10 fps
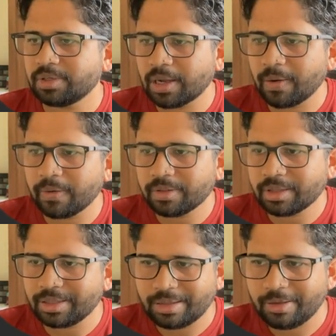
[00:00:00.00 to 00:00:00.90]
Now
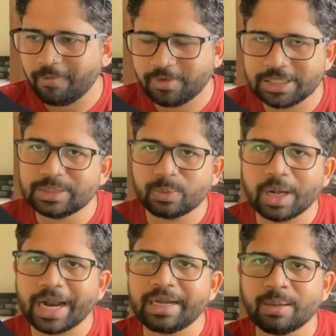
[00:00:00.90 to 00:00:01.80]
since one
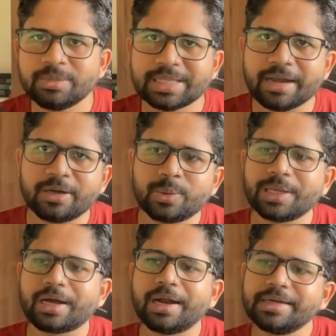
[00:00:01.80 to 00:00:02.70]
item is added to the
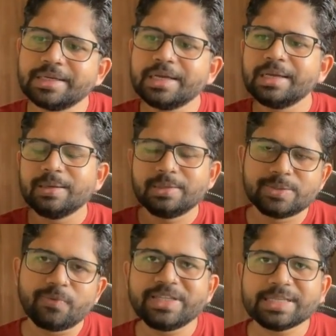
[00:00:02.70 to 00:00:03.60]
cart, so
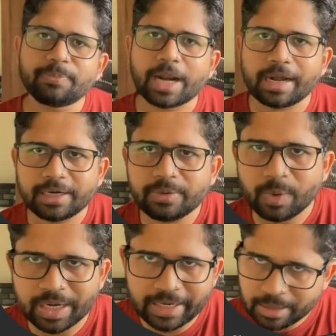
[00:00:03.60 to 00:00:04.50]
we subtracted
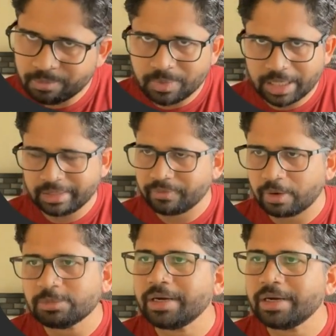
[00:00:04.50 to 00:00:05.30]
one item in from the